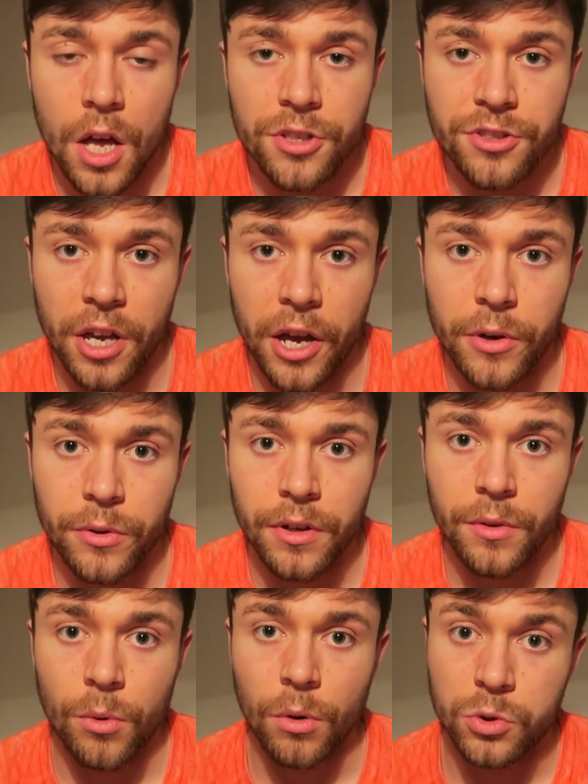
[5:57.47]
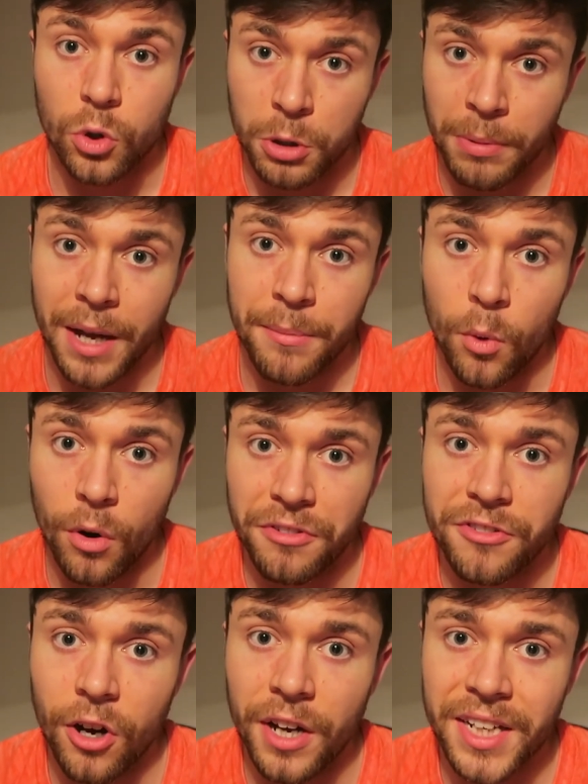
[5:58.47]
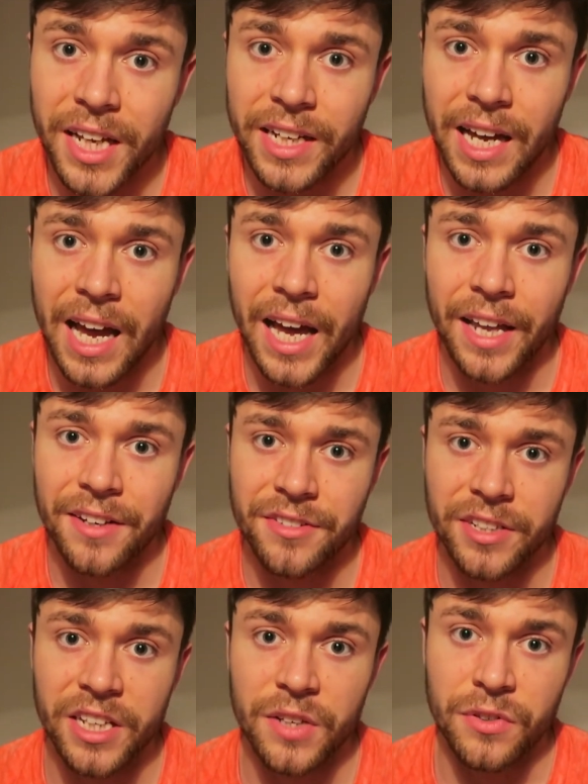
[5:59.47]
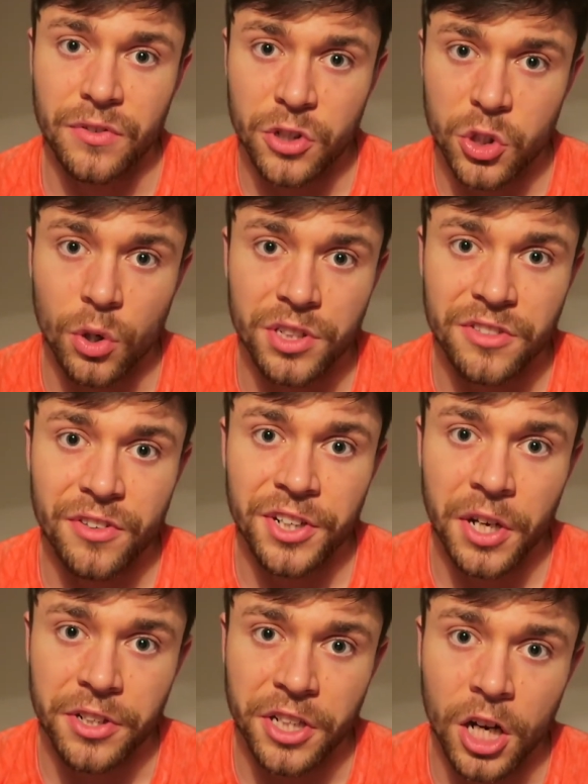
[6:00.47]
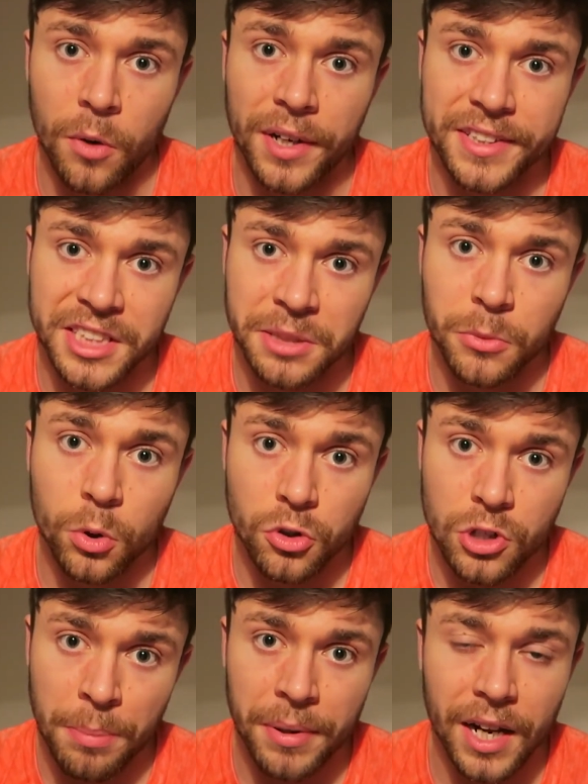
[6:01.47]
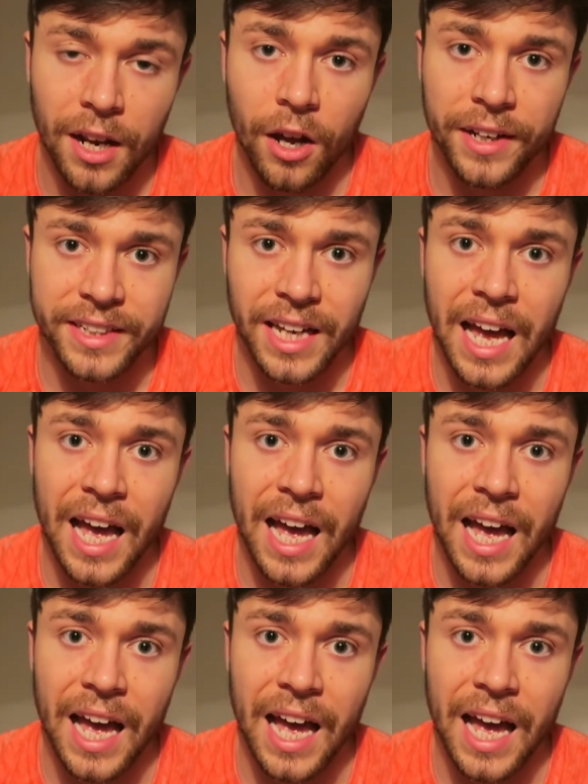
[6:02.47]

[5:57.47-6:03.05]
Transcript: So we'll talk about it more on Friday, and if you've enjoyed this video and you can't wait to see more, drop it a like,